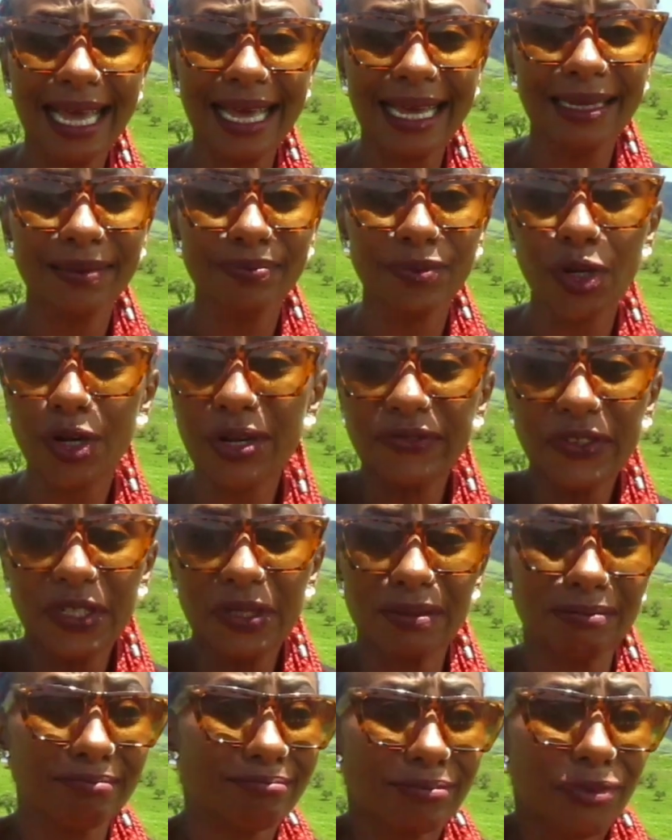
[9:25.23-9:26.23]
Not
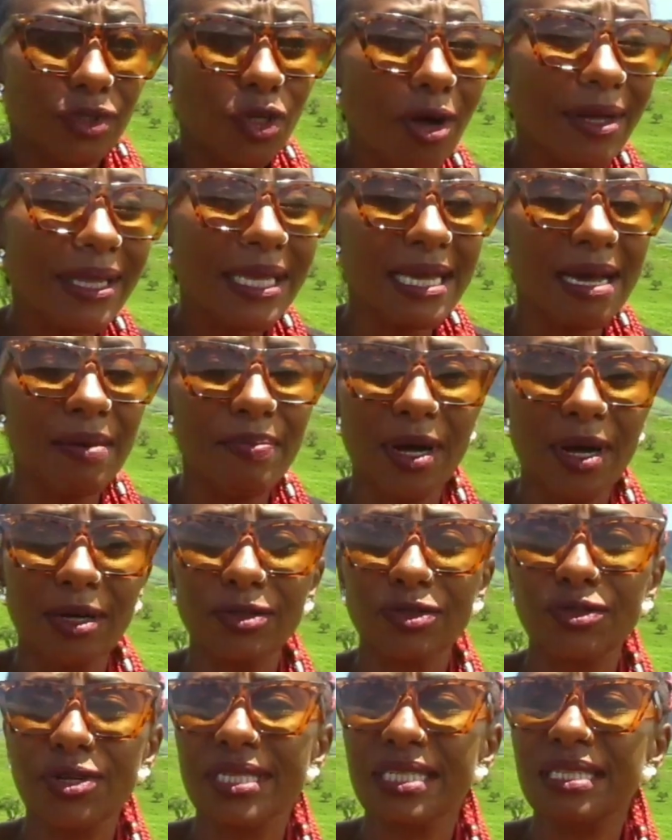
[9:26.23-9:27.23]
even talking
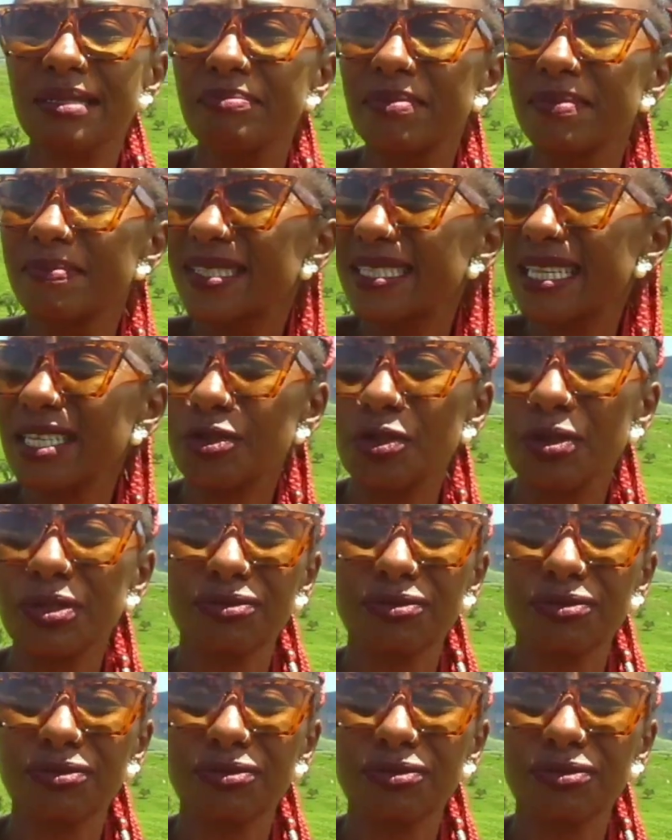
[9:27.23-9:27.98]
about sexual